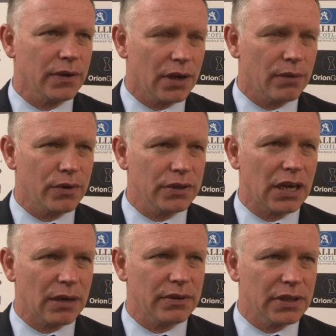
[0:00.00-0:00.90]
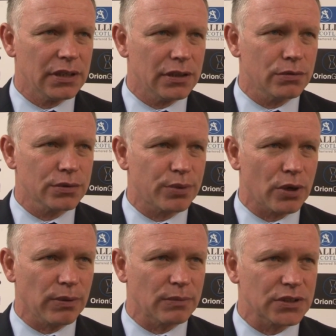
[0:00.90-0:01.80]
I want those
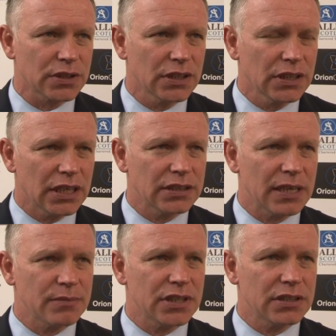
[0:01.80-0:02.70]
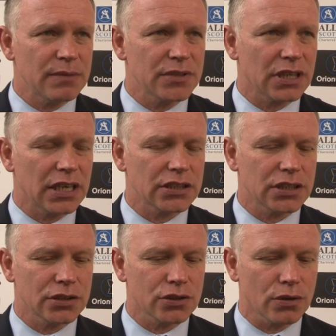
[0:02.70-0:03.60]
problems in terms of team
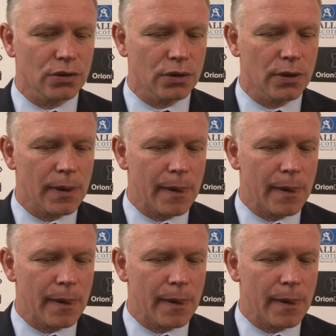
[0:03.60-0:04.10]
selection. So